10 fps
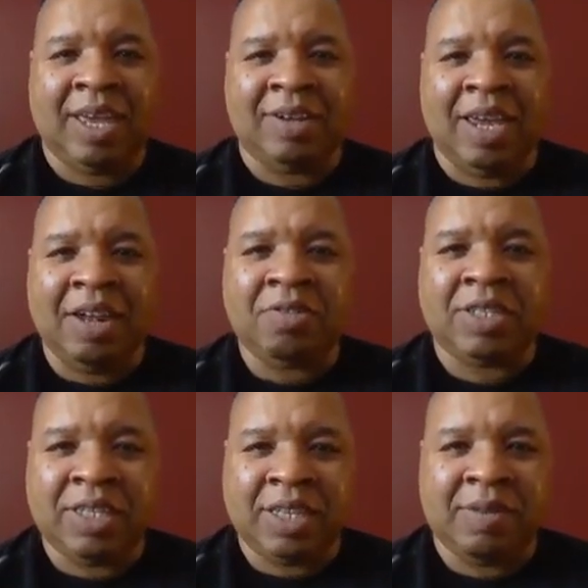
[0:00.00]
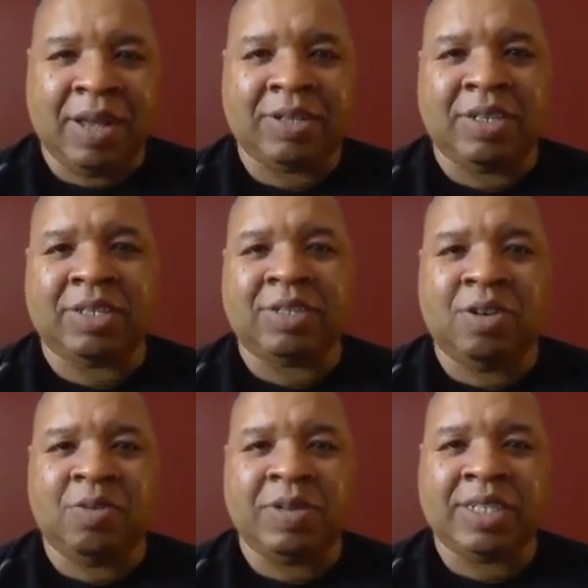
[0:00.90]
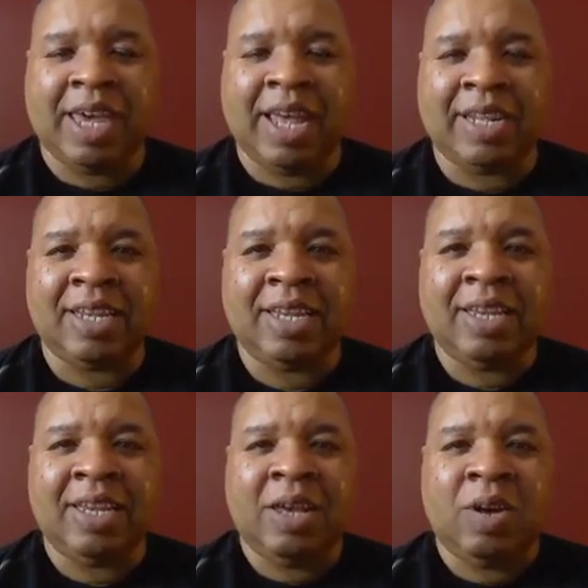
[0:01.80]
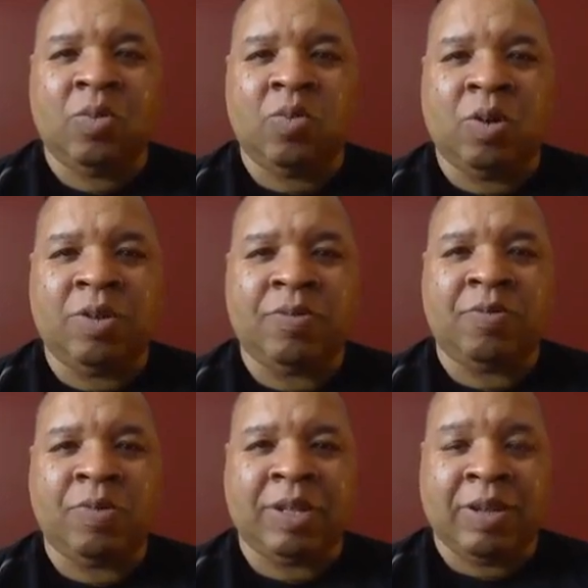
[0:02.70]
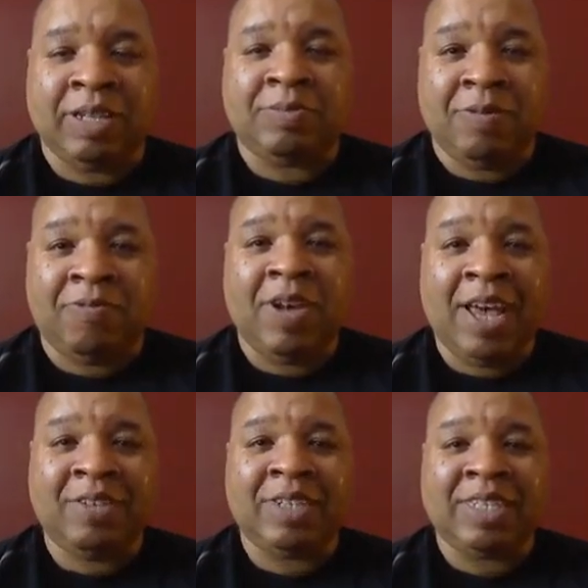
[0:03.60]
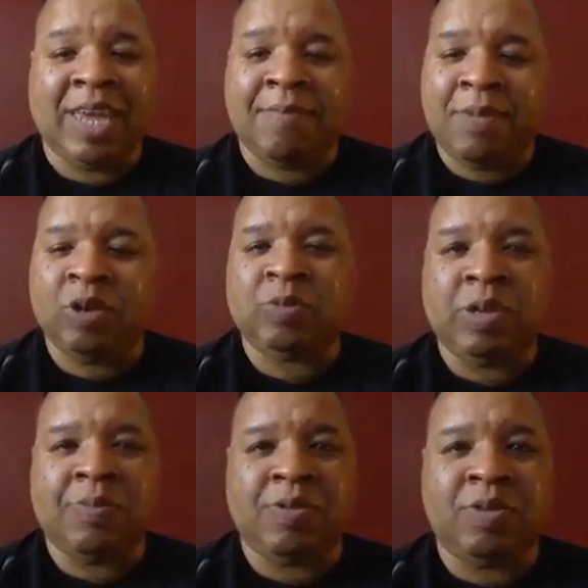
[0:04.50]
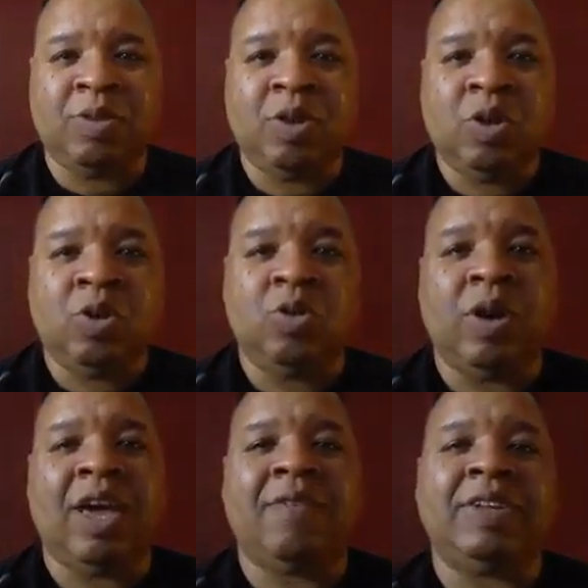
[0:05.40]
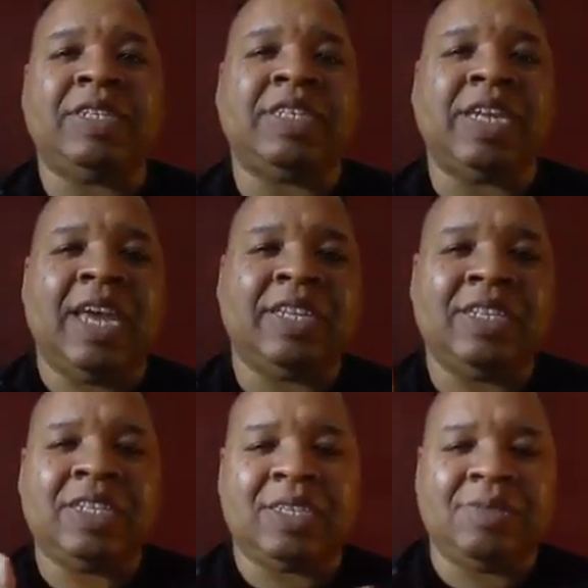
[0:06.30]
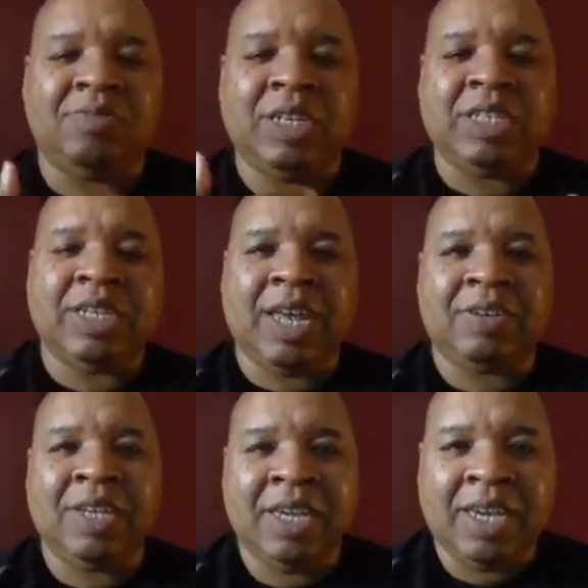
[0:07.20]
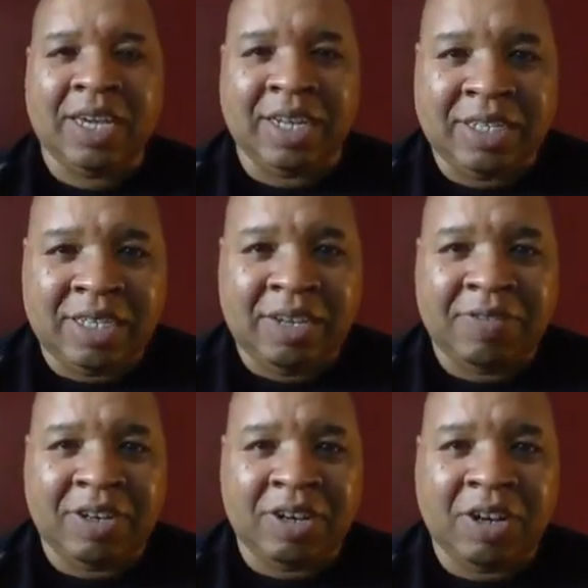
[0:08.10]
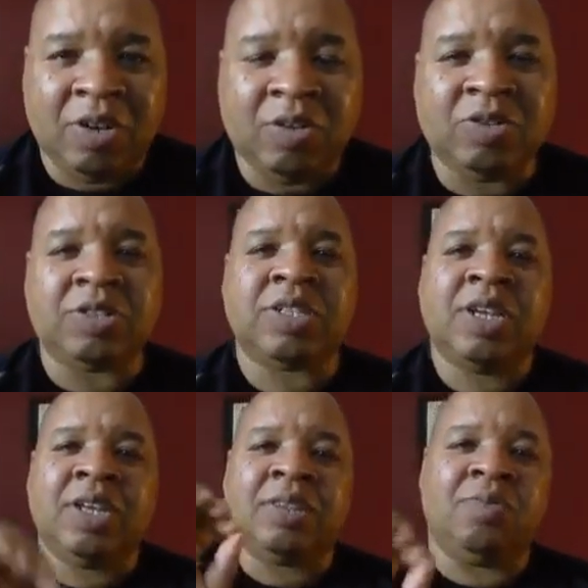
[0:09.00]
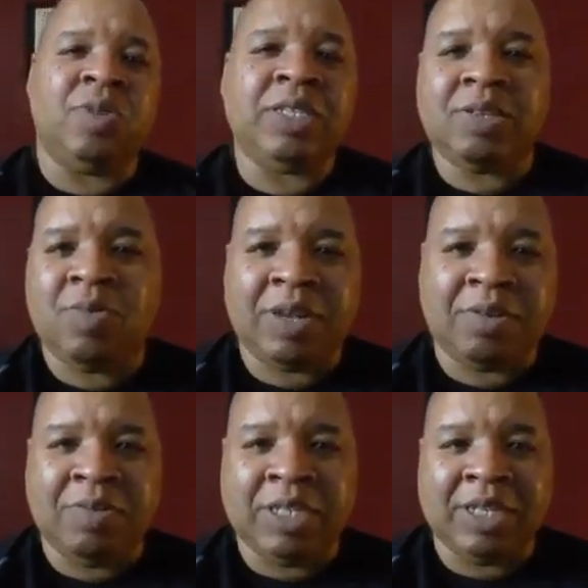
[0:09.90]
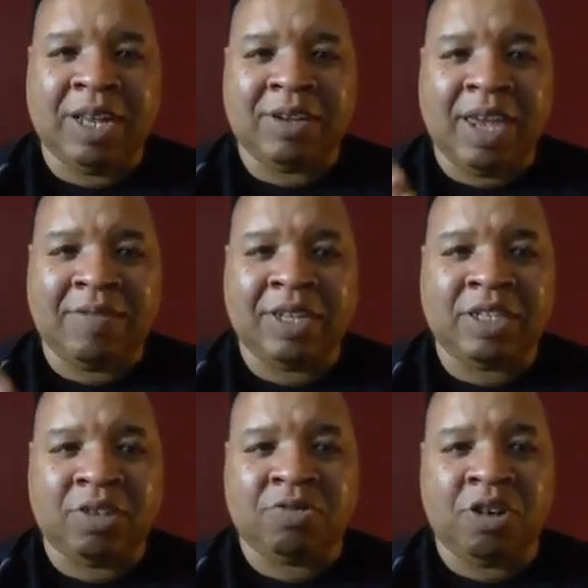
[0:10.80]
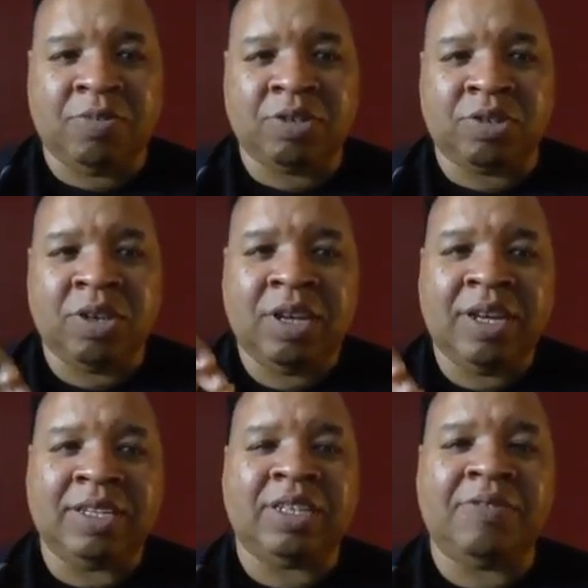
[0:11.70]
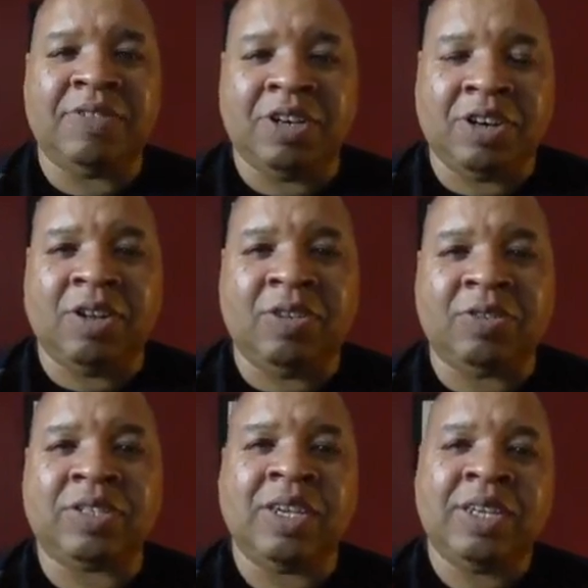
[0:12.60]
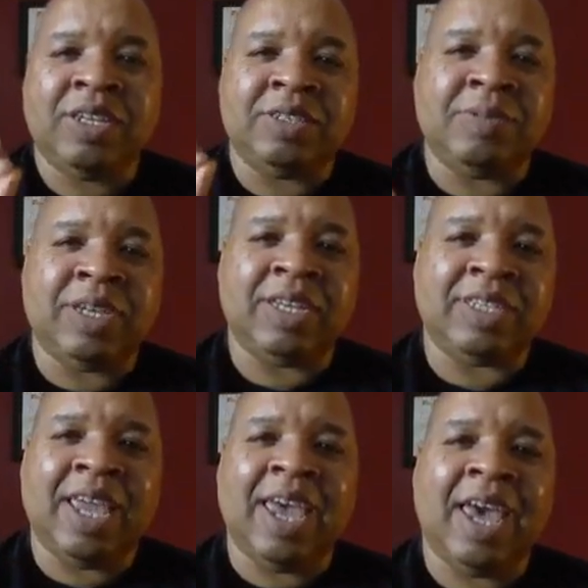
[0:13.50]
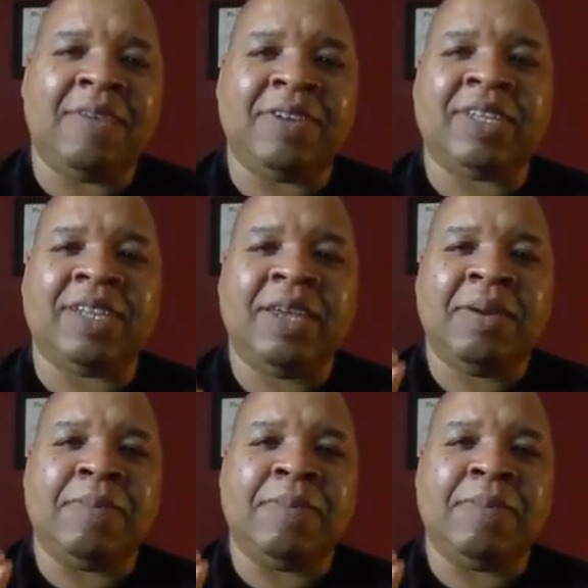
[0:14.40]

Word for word: And the interesting thing about this term is that what we what has been found is that most people who are having challenges in reaching out and achieving their goals, the reason why they're reaching out and having tr- troubles achieving their goals is because they haven't